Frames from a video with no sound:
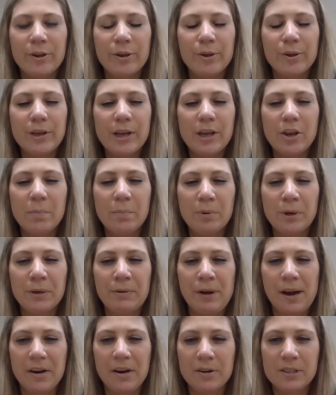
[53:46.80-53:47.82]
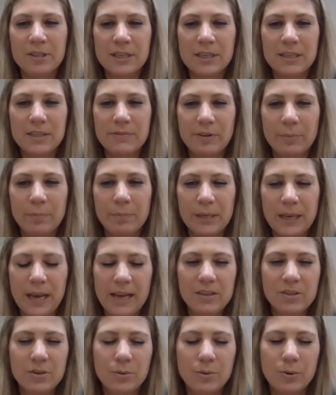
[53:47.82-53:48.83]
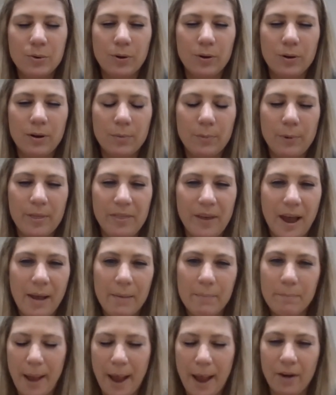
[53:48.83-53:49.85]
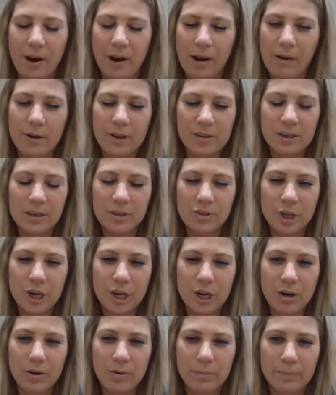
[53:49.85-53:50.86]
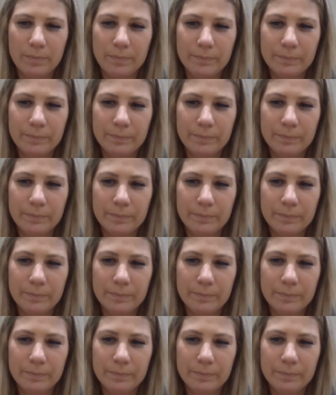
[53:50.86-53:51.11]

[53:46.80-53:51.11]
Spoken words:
for you to get your prerequisites for PA school with that background as an engineer?